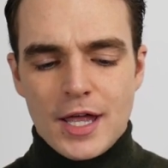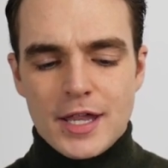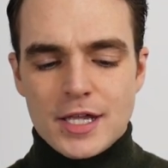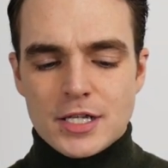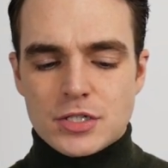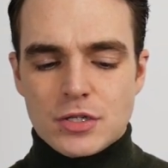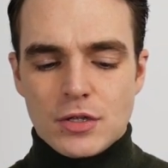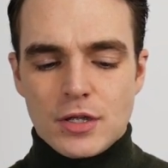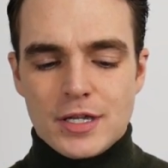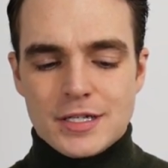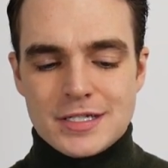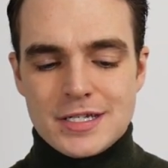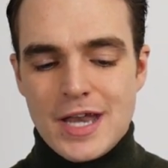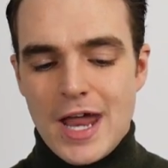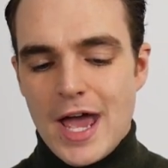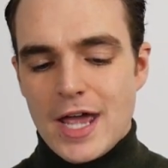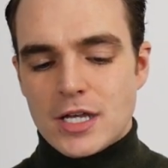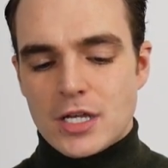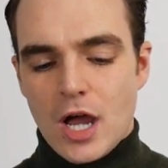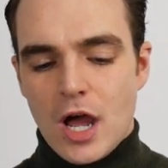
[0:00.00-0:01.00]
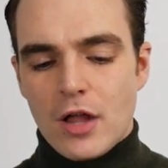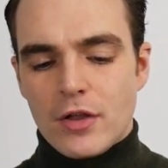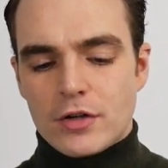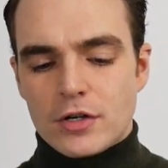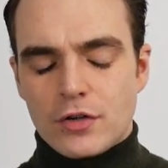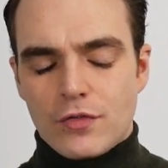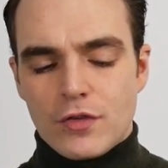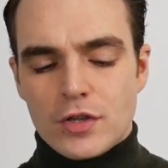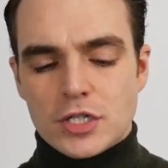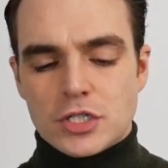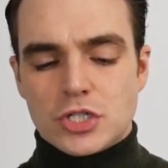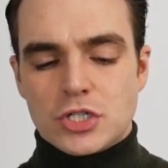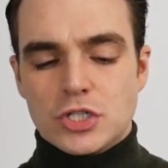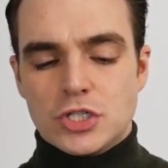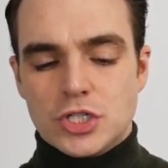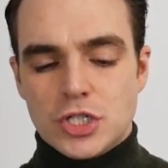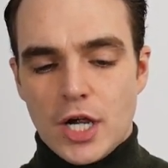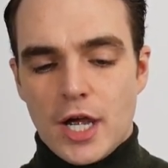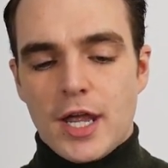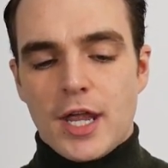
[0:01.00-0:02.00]
I think it's nine dollars for this
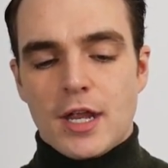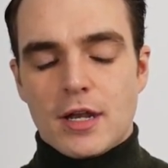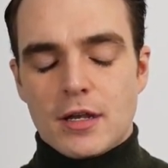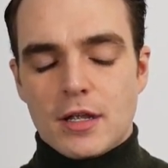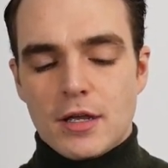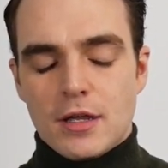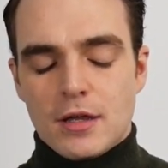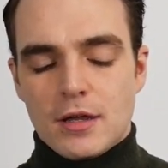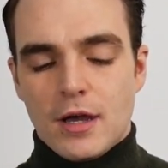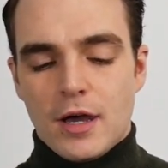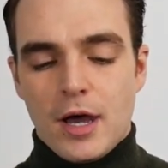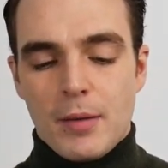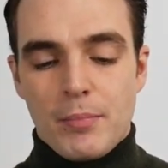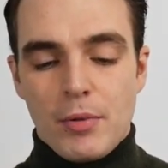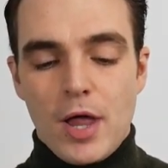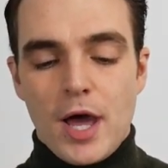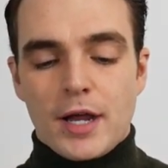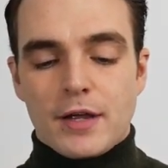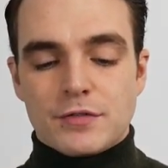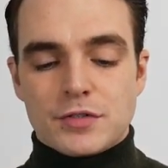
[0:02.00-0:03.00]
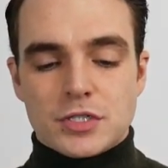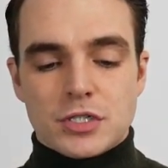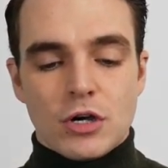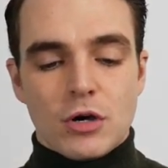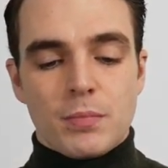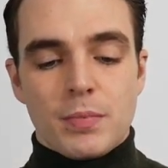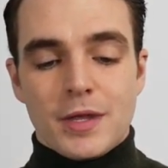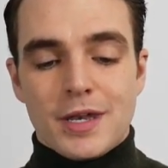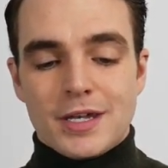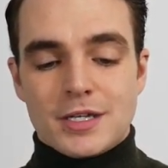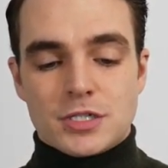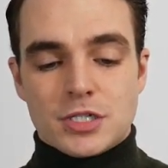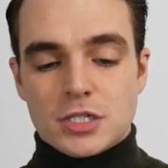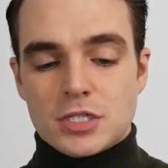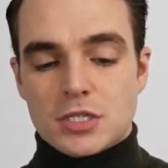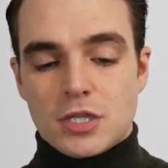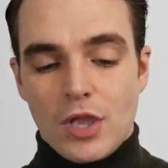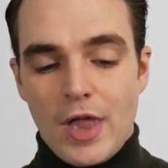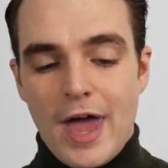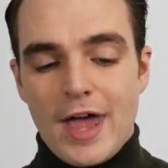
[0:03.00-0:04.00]
giant uh, block of soap, and it
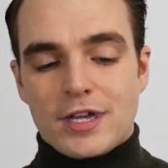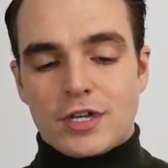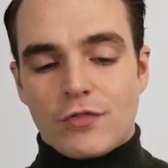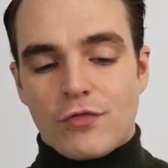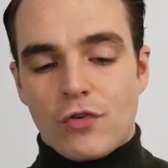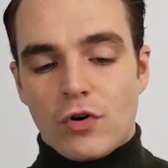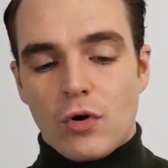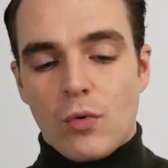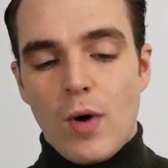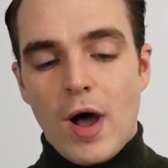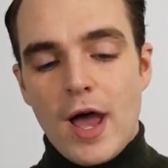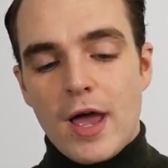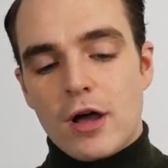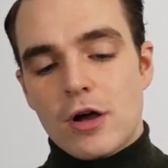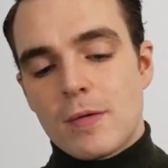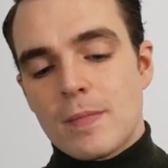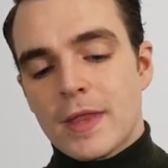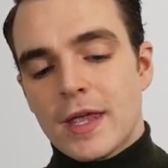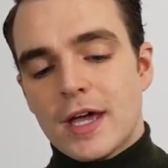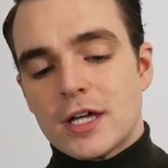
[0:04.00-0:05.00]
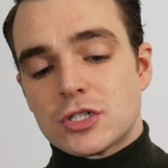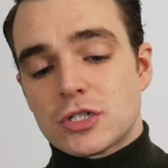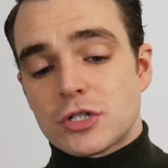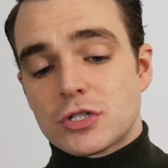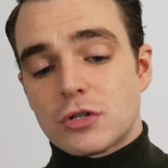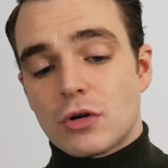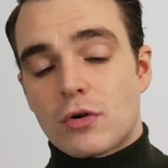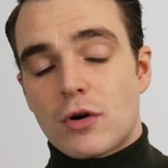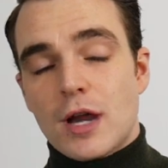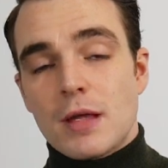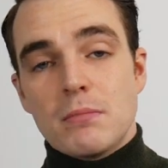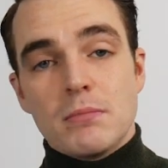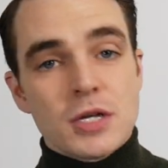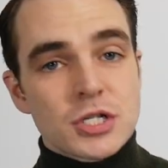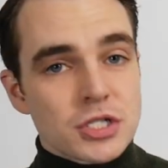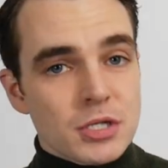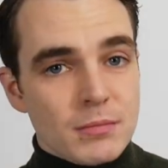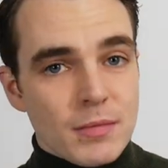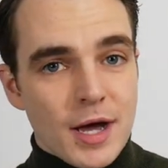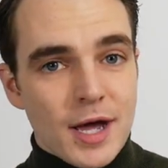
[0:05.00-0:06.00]
just lasts for a while. It's also a great
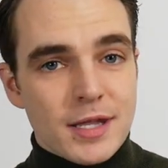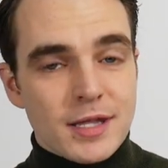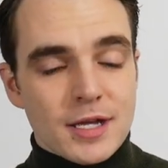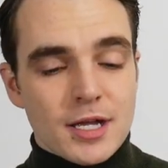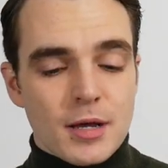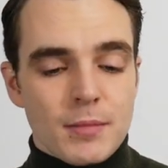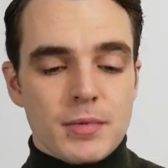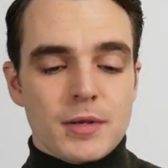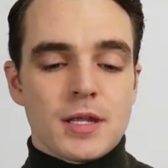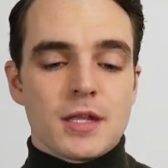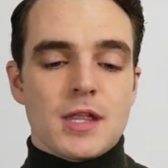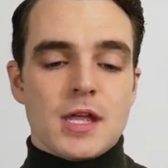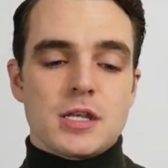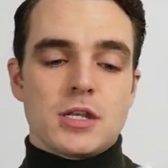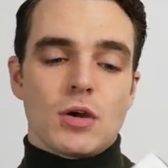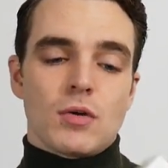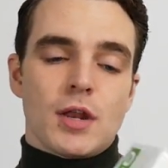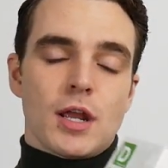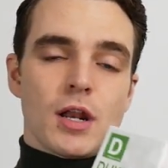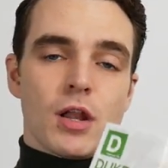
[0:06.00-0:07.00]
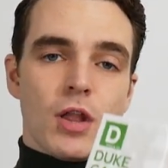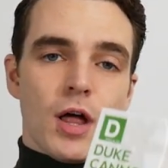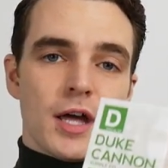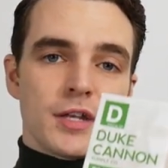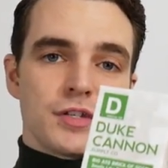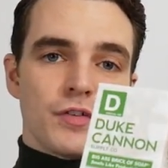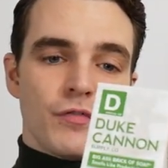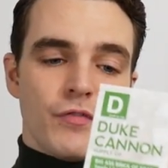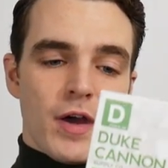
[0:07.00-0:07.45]
mission behind the company. They donate a lot to